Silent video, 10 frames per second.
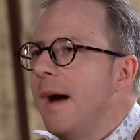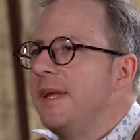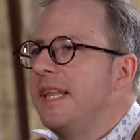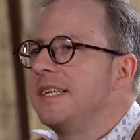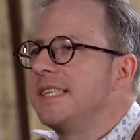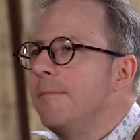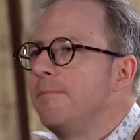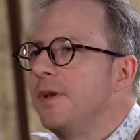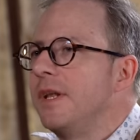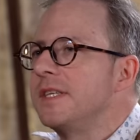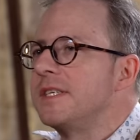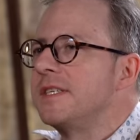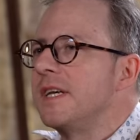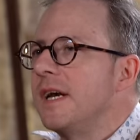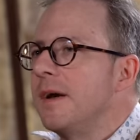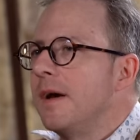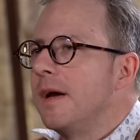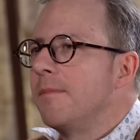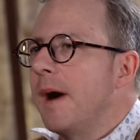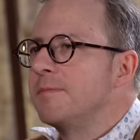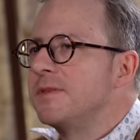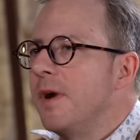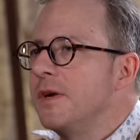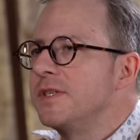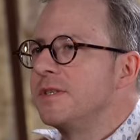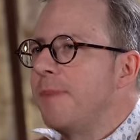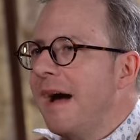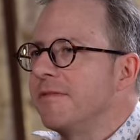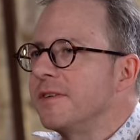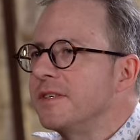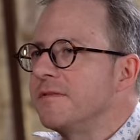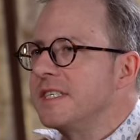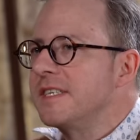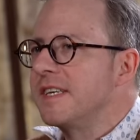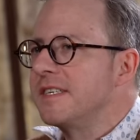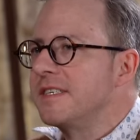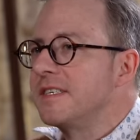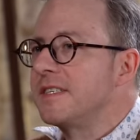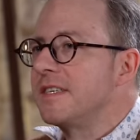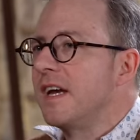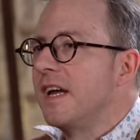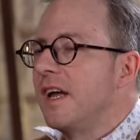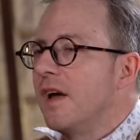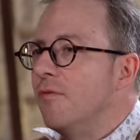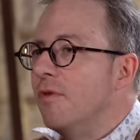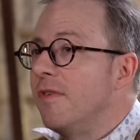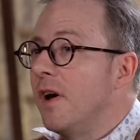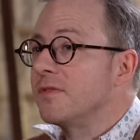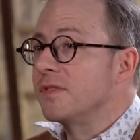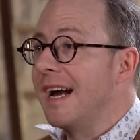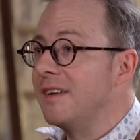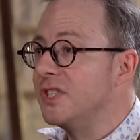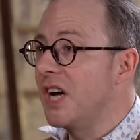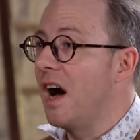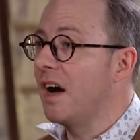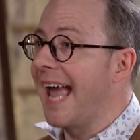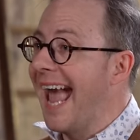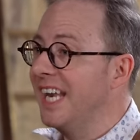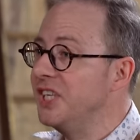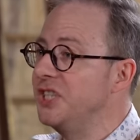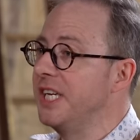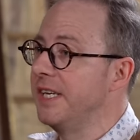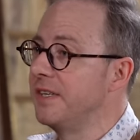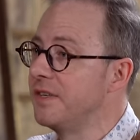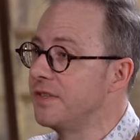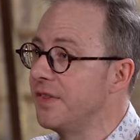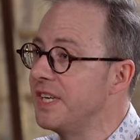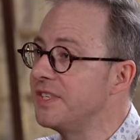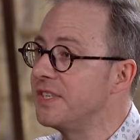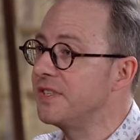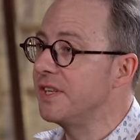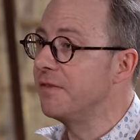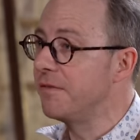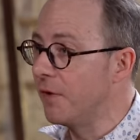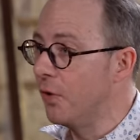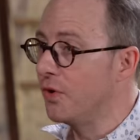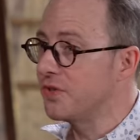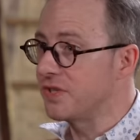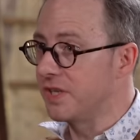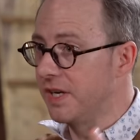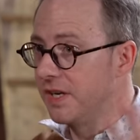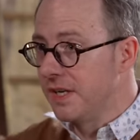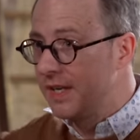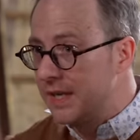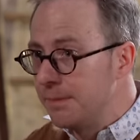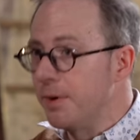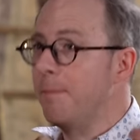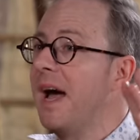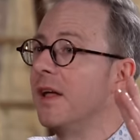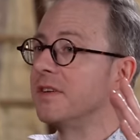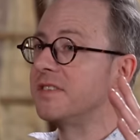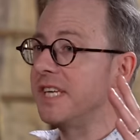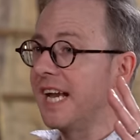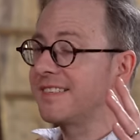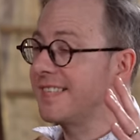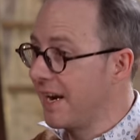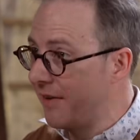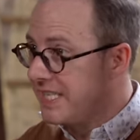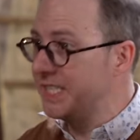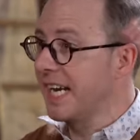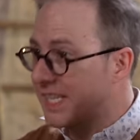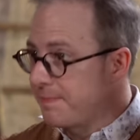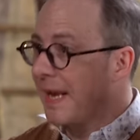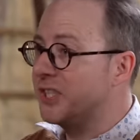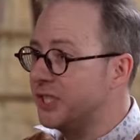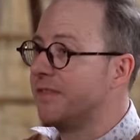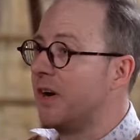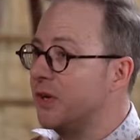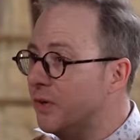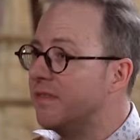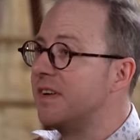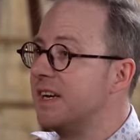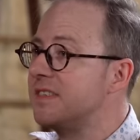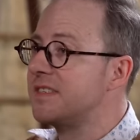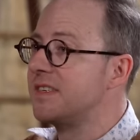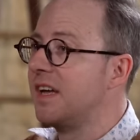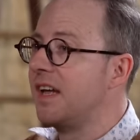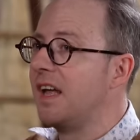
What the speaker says: I mean, the example that's perhaps most baffled physicists revolves around dark energy. So this is the force that propels the accelerating expansion of our universe.